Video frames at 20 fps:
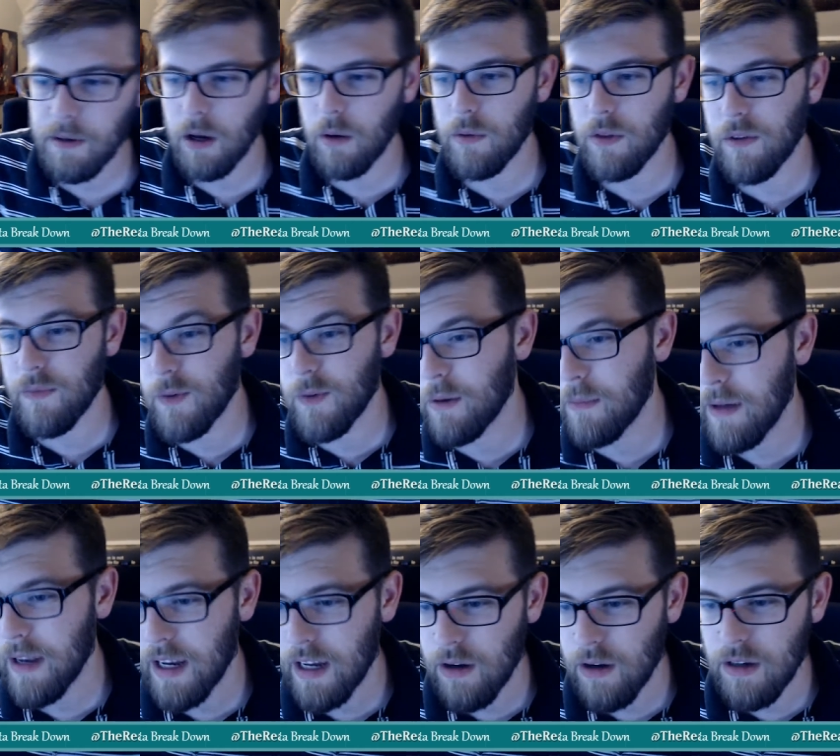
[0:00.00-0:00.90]
with burn
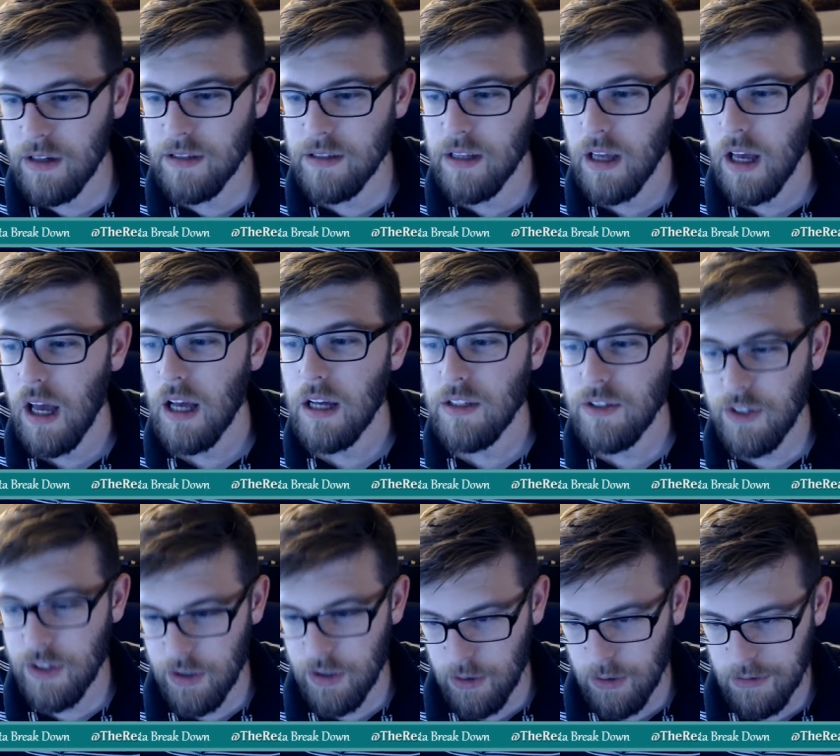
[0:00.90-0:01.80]
mana cost
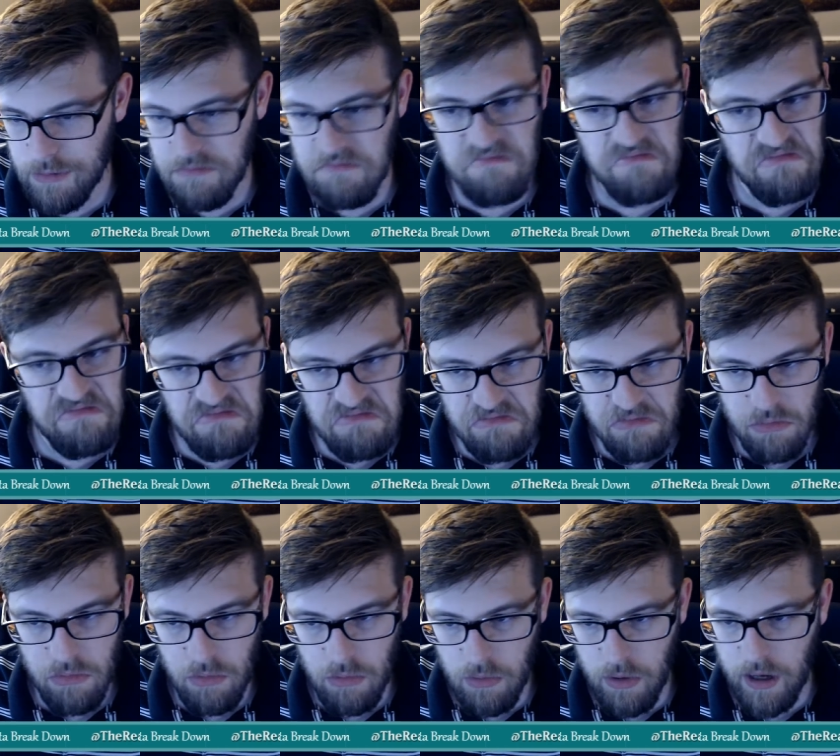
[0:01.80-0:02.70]
2.
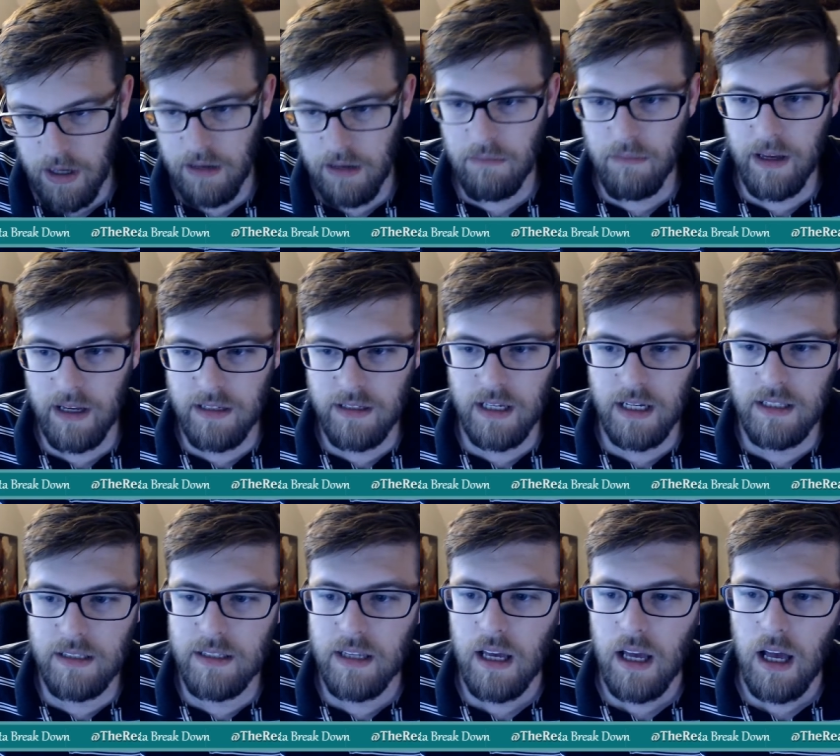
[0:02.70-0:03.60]
Right, makes
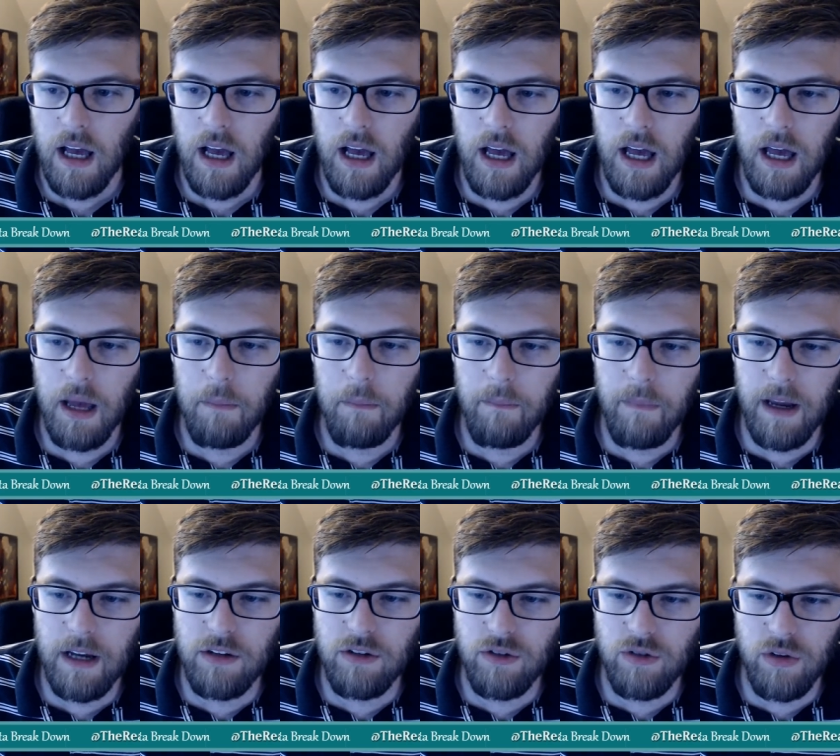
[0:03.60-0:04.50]
sense.
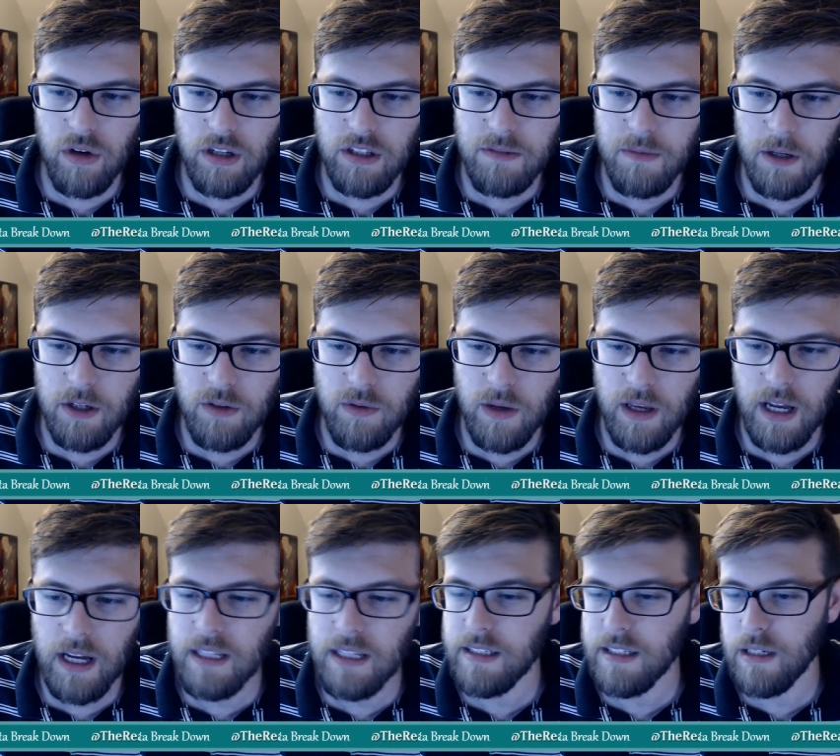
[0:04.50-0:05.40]
Extra draw spells, we
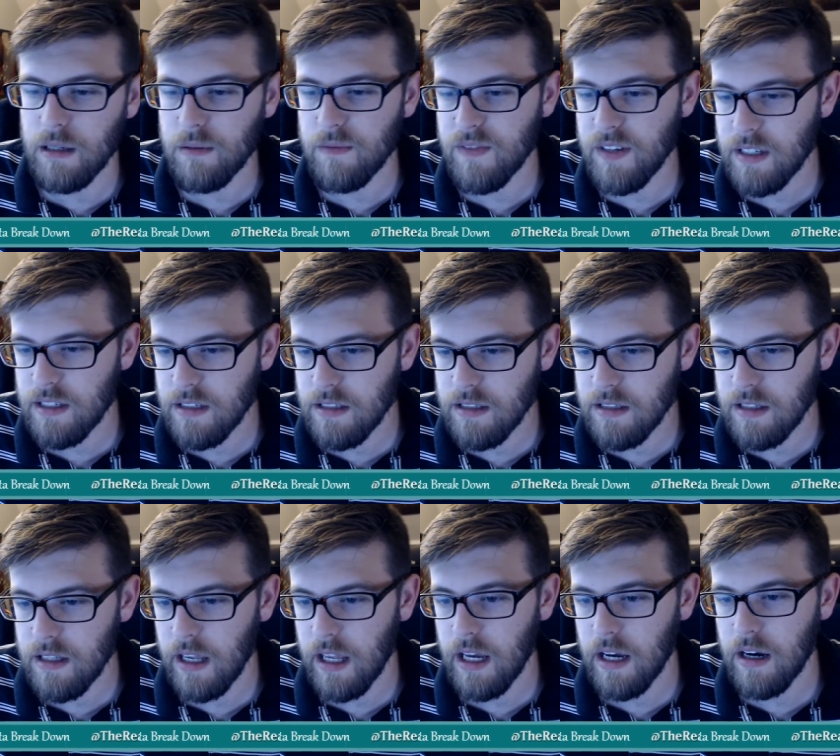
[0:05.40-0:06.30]
got Serum Visions in
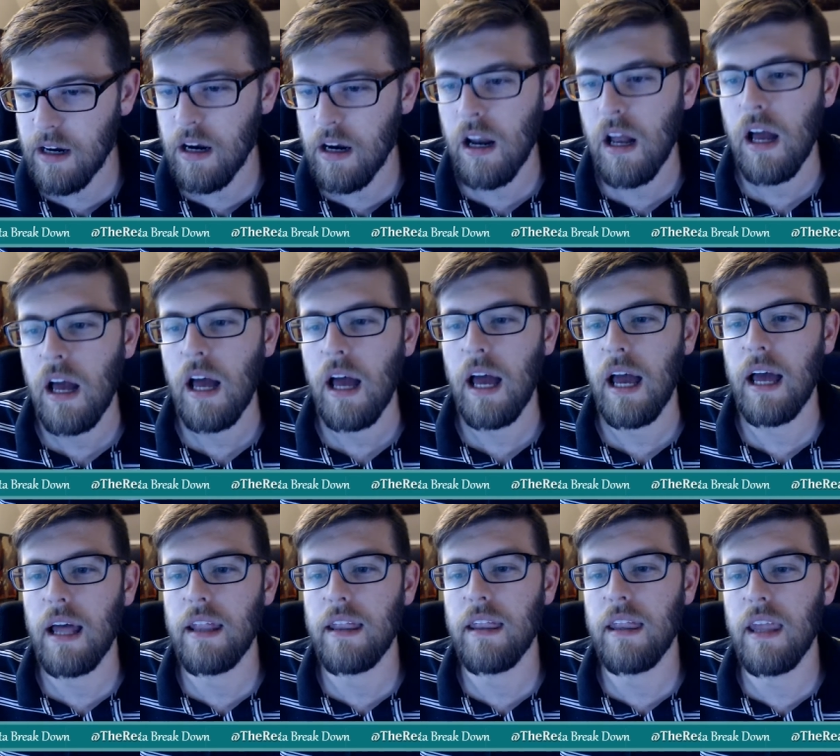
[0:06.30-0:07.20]
here.
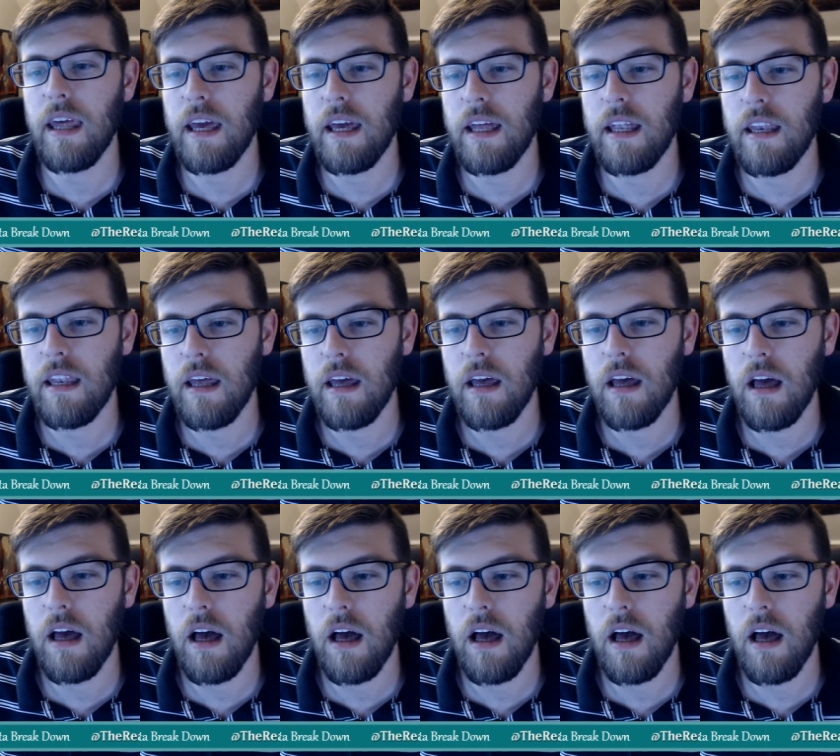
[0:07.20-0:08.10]
And then
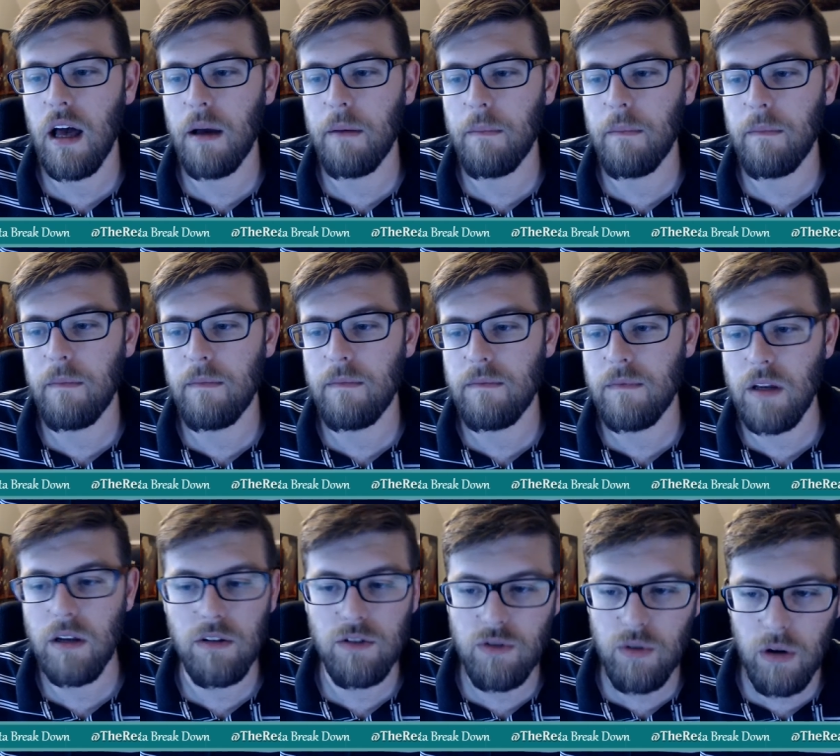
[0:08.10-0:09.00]

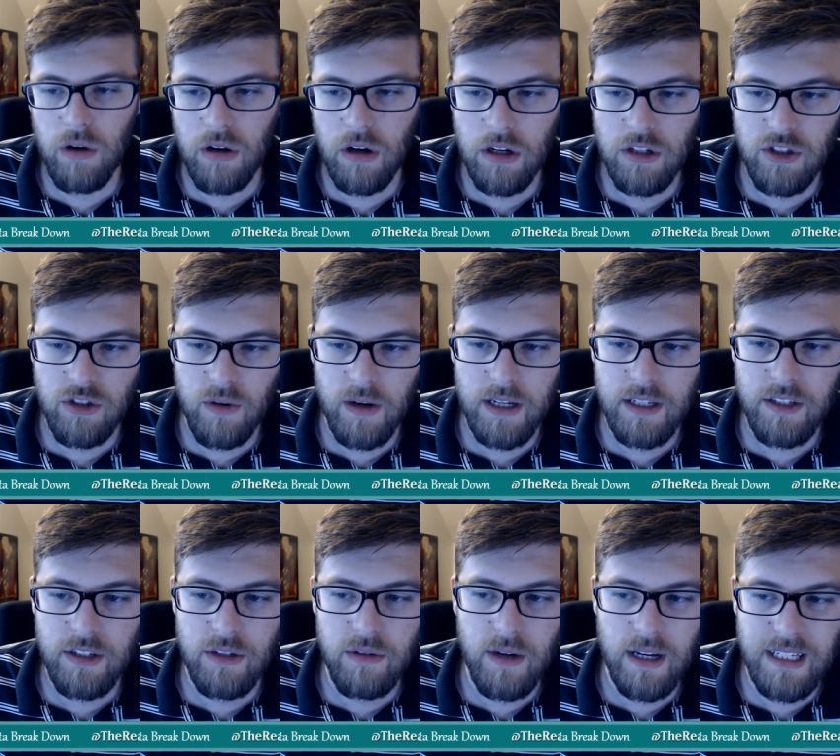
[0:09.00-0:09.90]
draw a card, scry
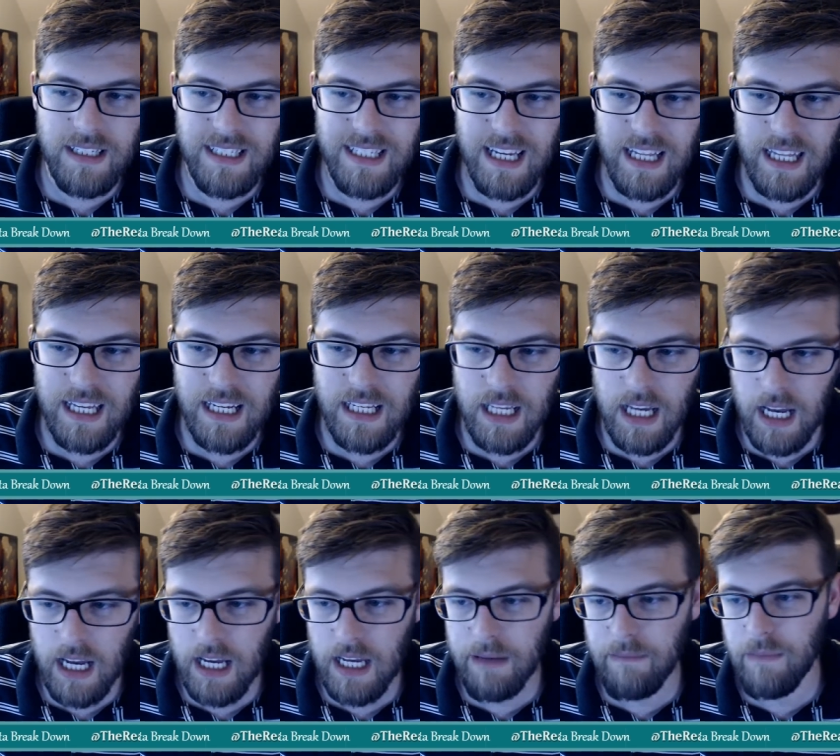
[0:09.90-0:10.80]
2, and Telling
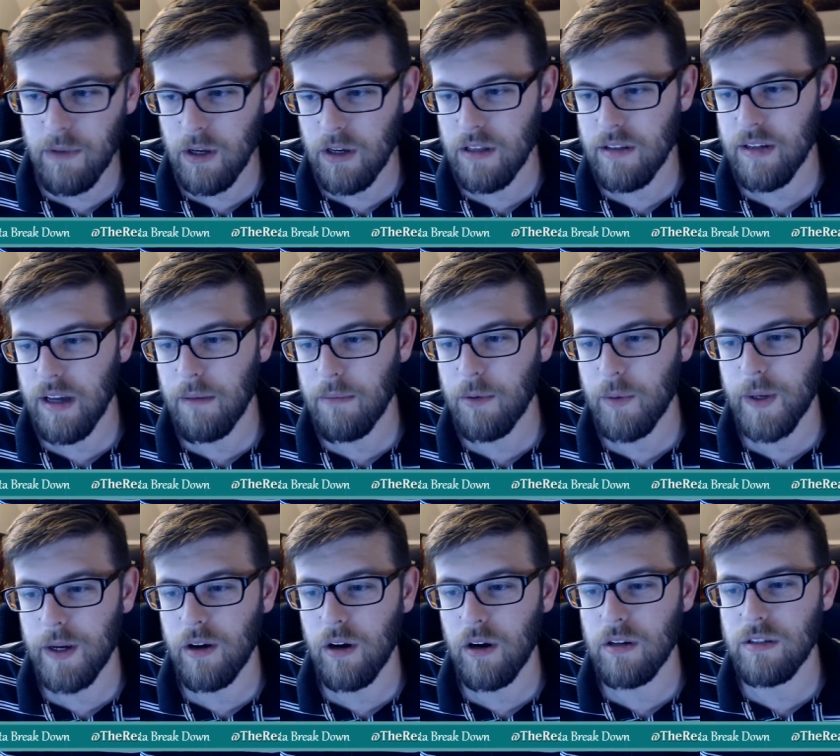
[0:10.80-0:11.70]
Time. Look at the top 3
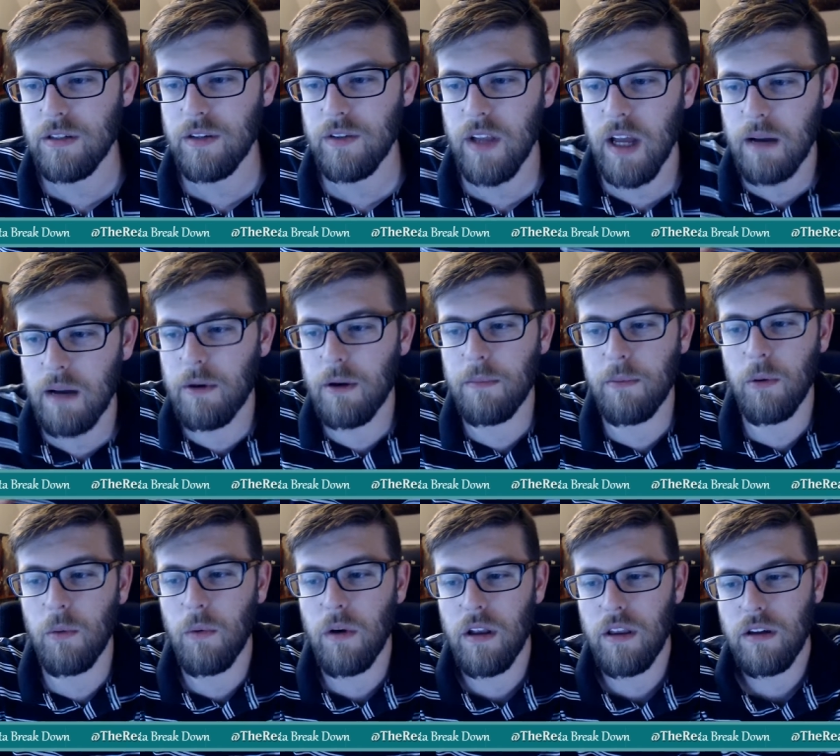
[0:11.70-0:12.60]
cards of your library. Put
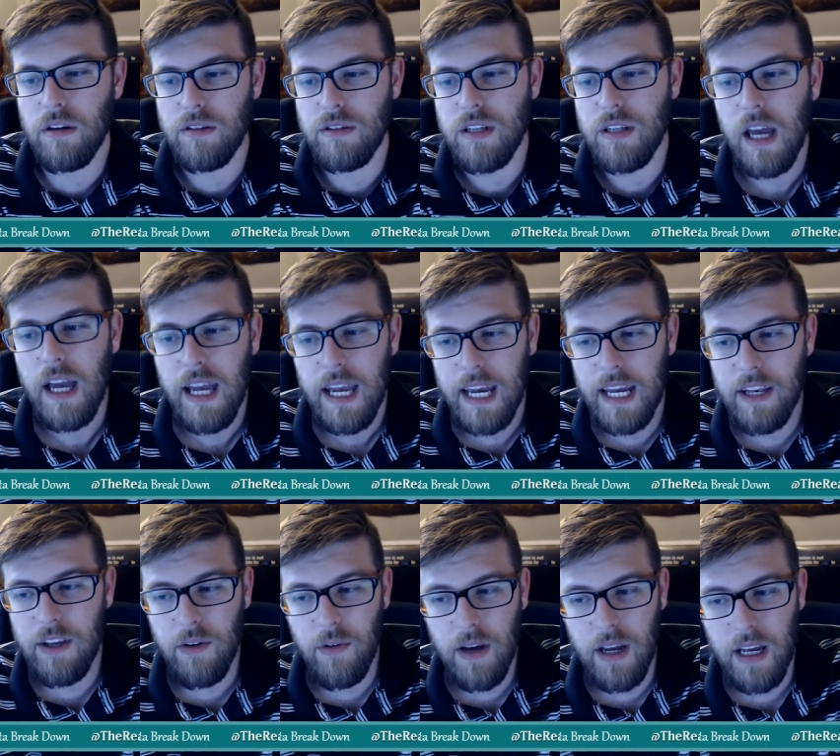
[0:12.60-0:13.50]
one of those into
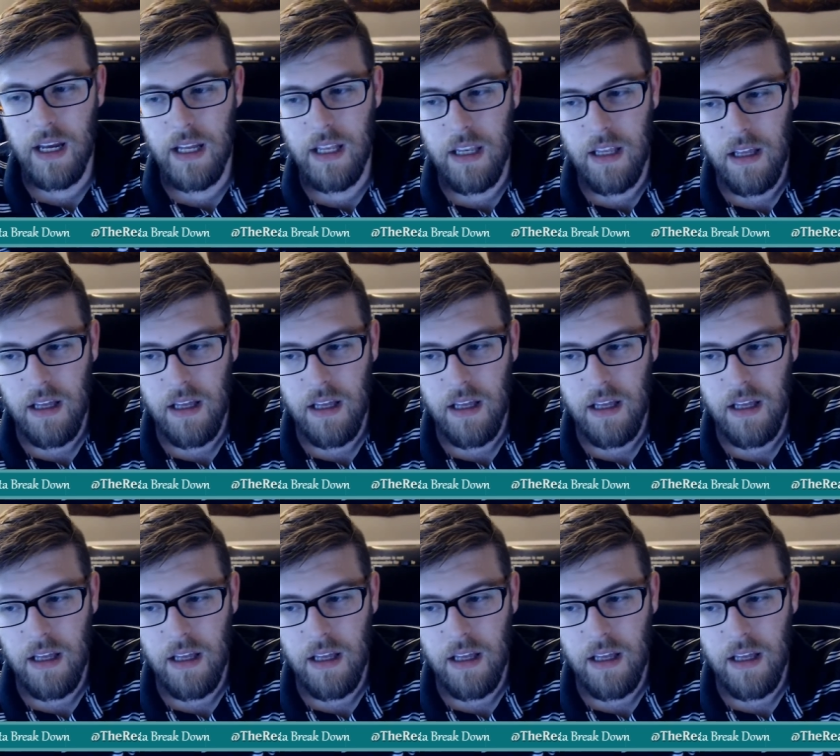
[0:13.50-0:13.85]
your hand,